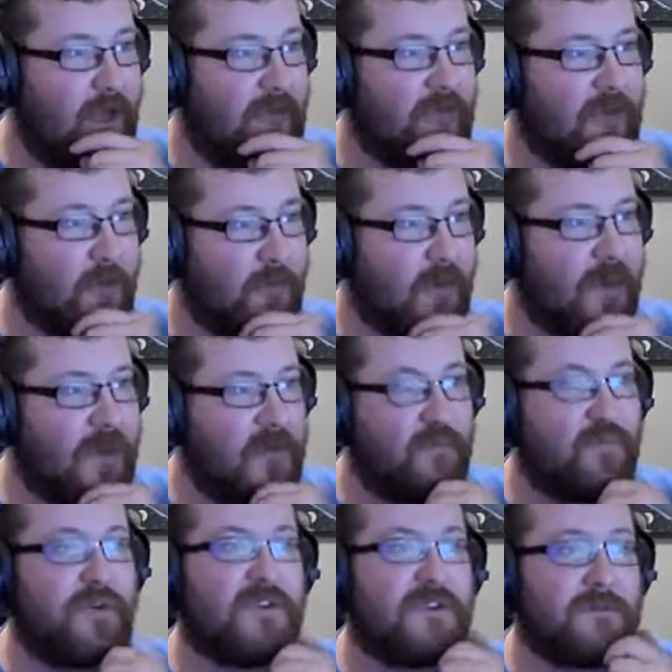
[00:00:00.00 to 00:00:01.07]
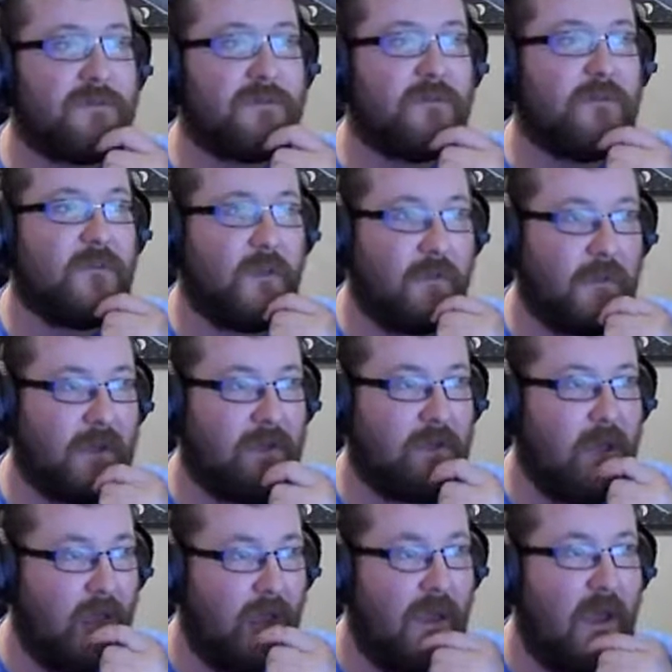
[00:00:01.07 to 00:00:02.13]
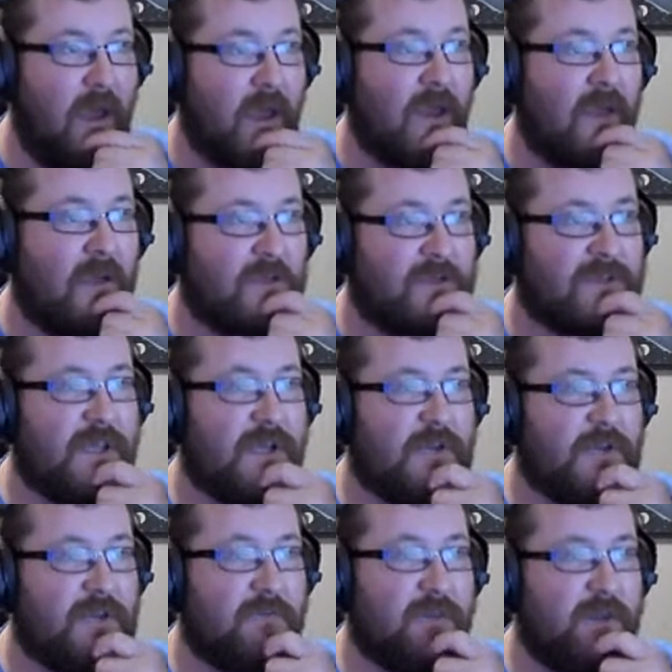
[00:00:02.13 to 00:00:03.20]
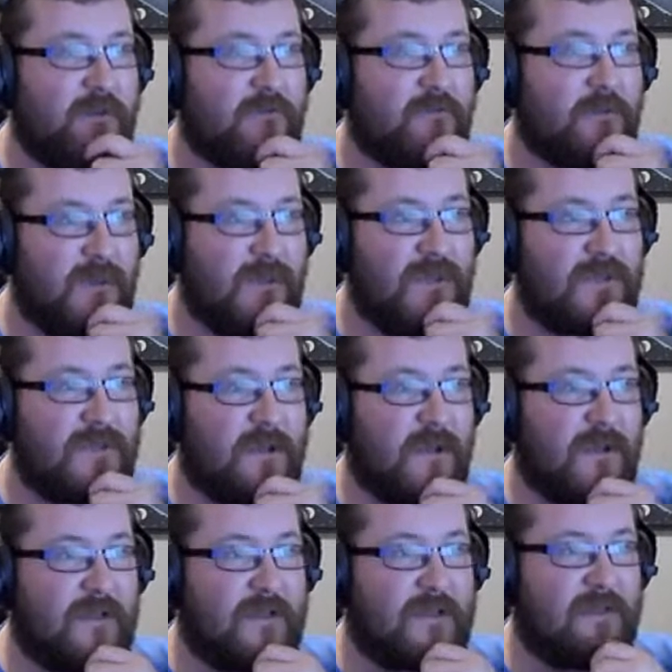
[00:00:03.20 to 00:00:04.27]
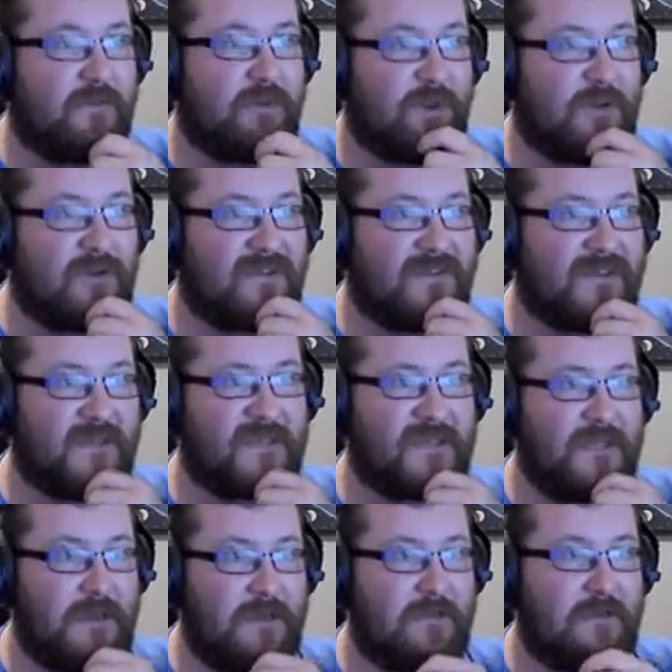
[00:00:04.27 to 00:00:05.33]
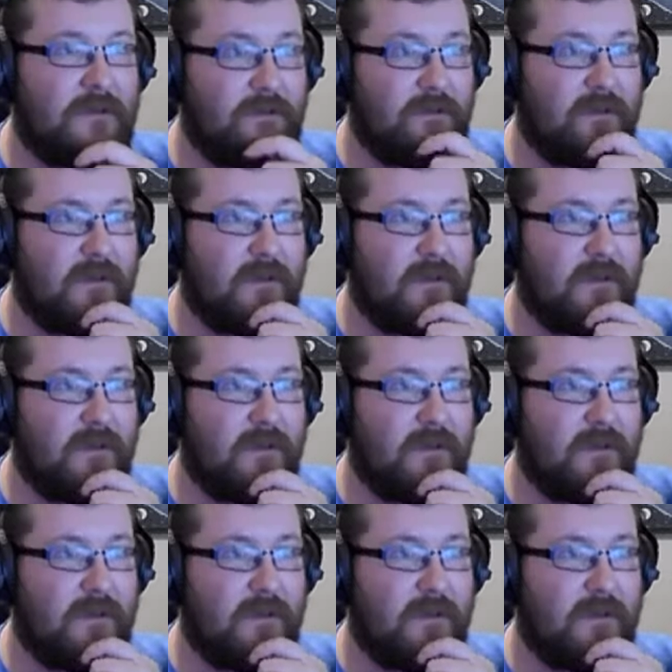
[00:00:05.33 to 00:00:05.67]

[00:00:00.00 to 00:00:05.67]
have completed principal filming and are scheduled to be released on December 16th